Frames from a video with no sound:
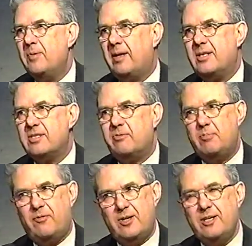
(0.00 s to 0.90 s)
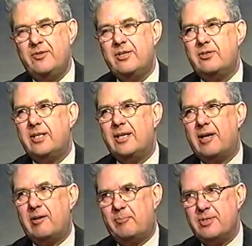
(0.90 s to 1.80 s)
because it would be very difficult to get out
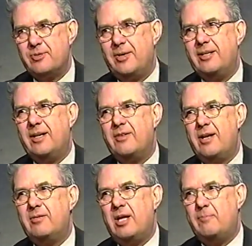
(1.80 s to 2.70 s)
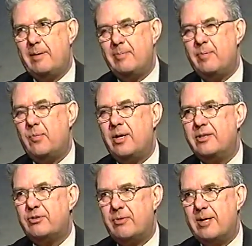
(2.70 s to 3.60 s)
of prison right now. Yeah. They'd, they'd probably be wanting to
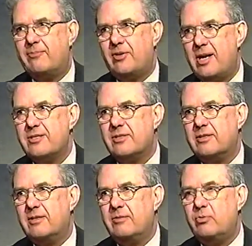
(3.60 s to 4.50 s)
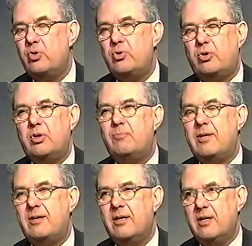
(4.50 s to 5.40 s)
trade him for Hanssen, who could
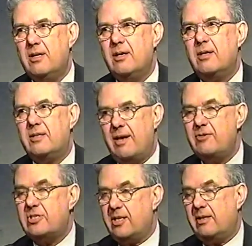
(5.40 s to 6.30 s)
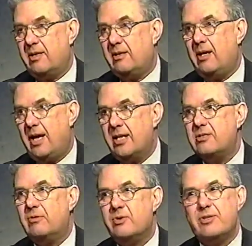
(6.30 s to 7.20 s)
be devastated. Mm-hmm.
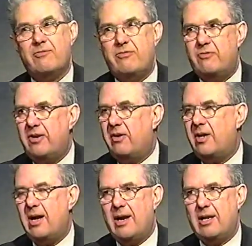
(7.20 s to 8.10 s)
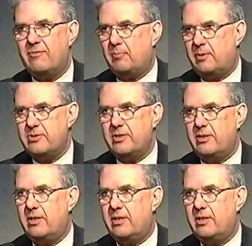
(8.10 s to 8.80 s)
Hanssen mm -hmm. was a very high-level person in